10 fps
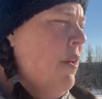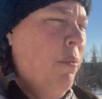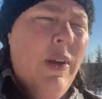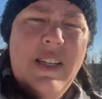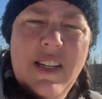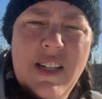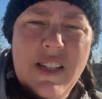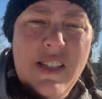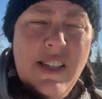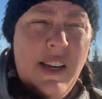We did the
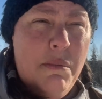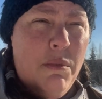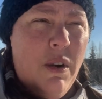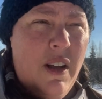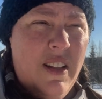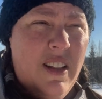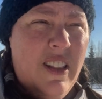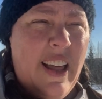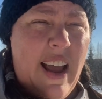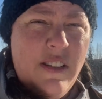same run
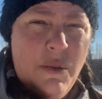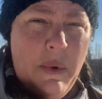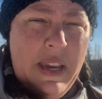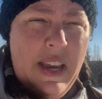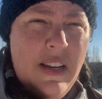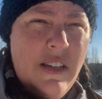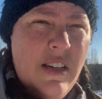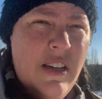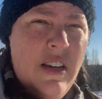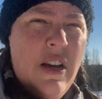last weekend.
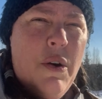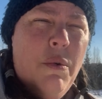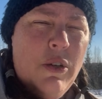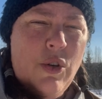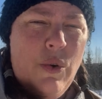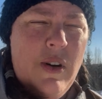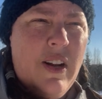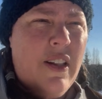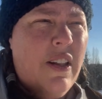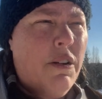We'll shorten
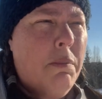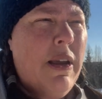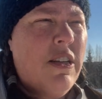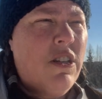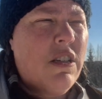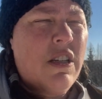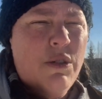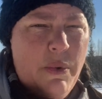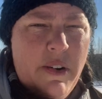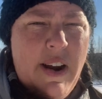it a little bit just
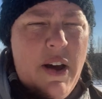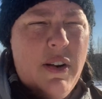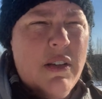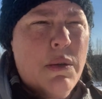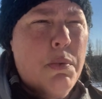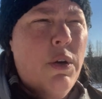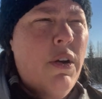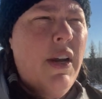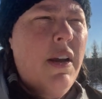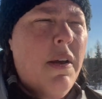because we were out
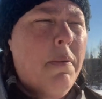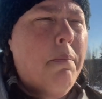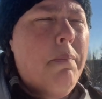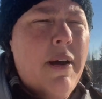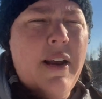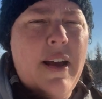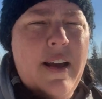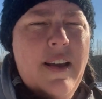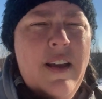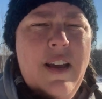exploring. But
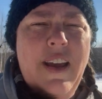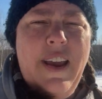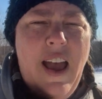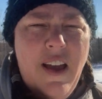yeah,